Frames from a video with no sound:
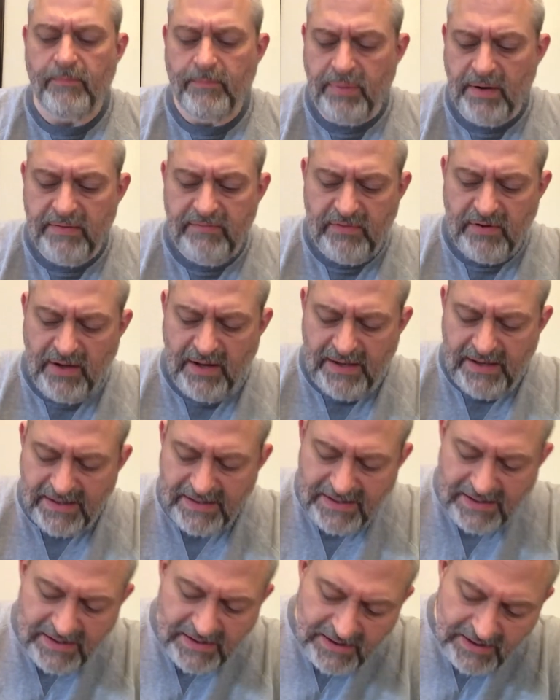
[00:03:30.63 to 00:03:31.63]
Believe it or not, I
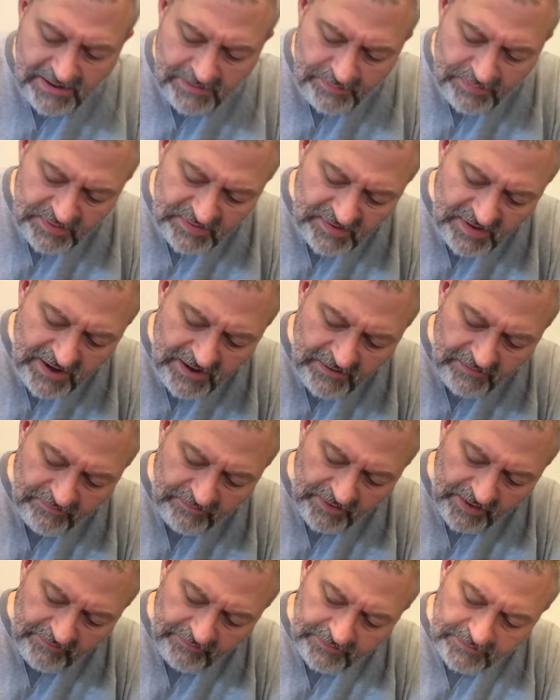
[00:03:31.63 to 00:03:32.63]
didn't get any potato
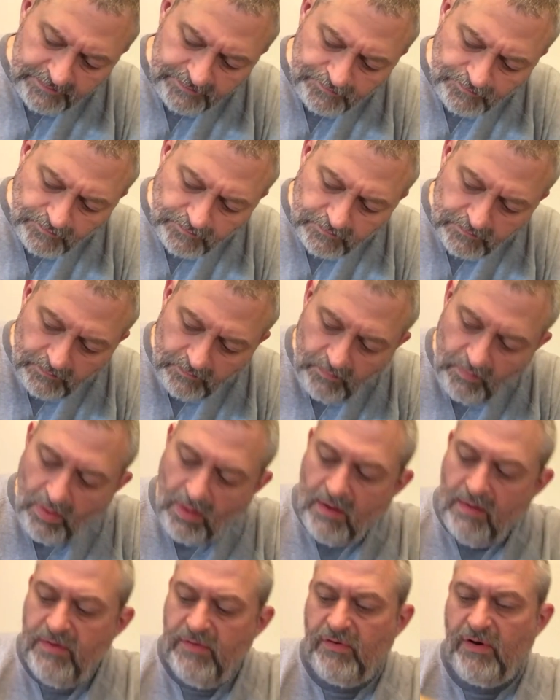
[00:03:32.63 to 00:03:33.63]
flavor.
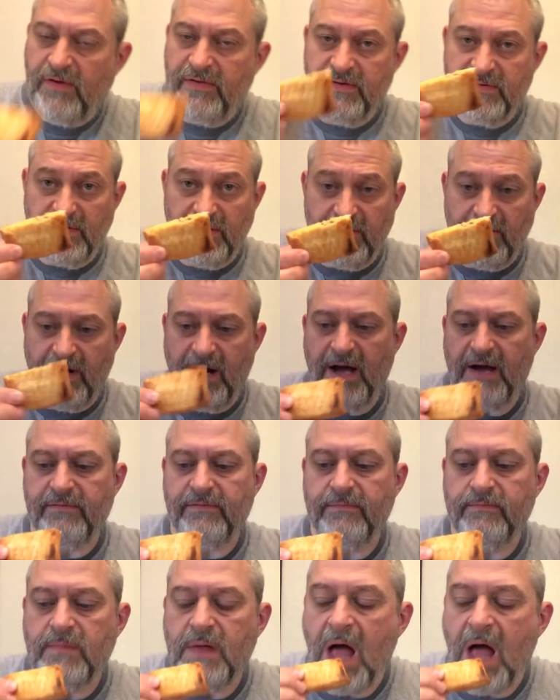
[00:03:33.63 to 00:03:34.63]
Let me try this other half.